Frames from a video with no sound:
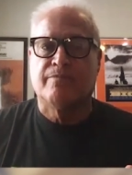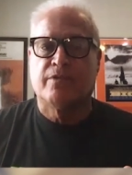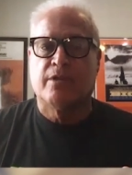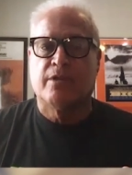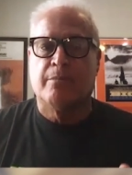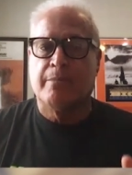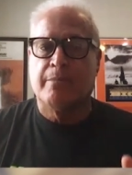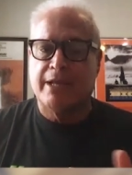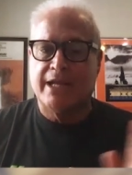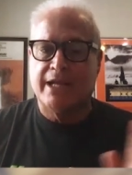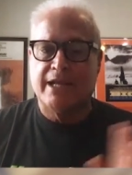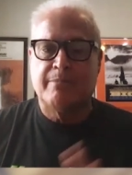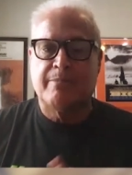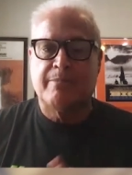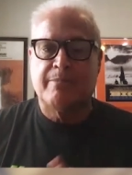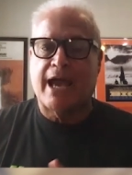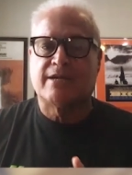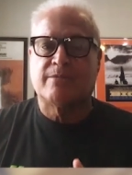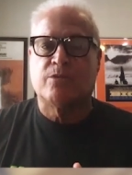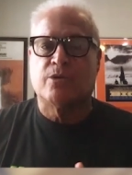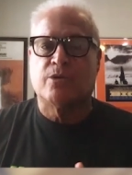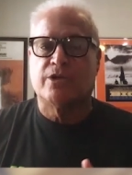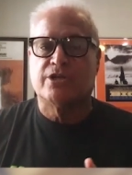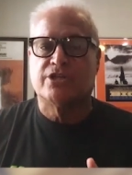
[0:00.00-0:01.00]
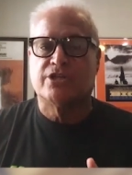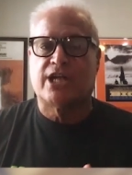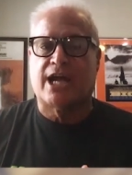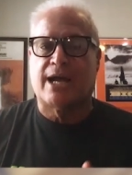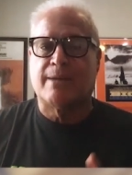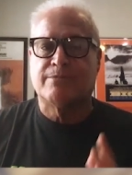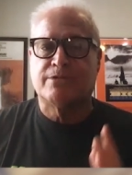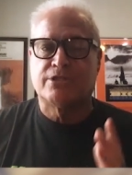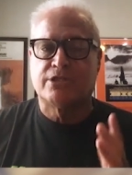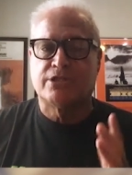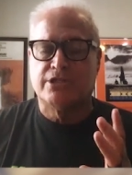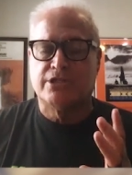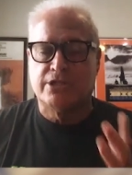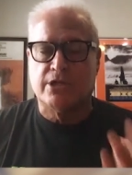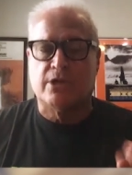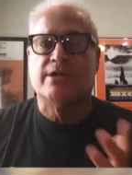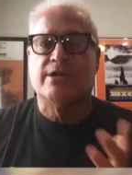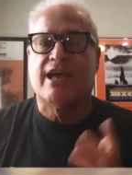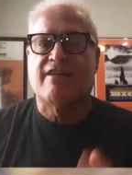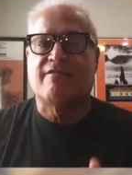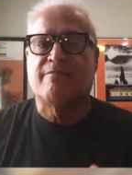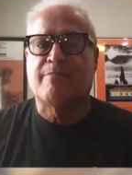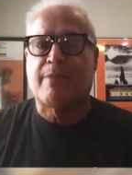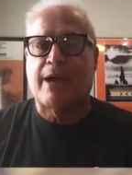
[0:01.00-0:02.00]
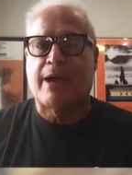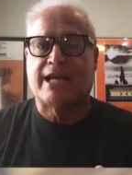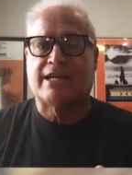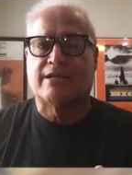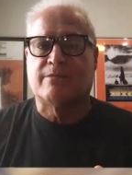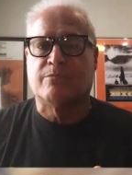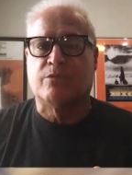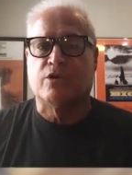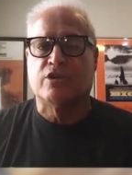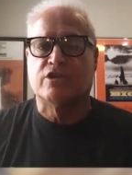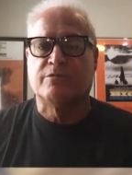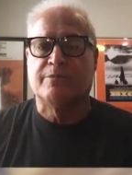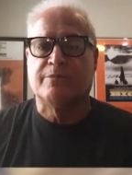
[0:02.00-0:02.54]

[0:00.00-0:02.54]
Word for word: Many paddleboard shops don't have paddleboards